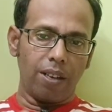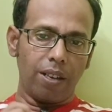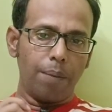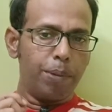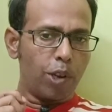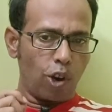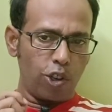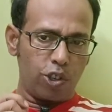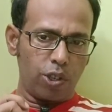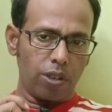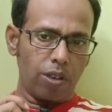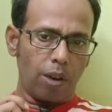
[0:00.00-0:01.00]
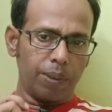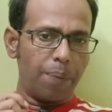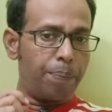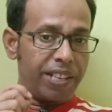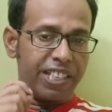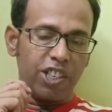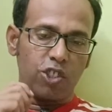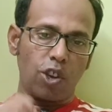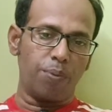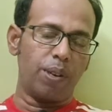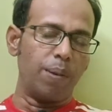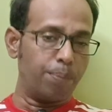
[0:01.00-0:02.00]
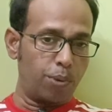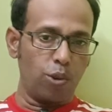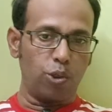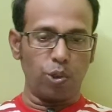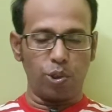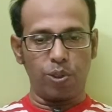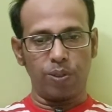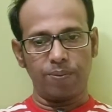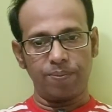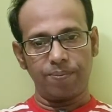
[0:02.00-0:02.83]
because of the presence of fructose,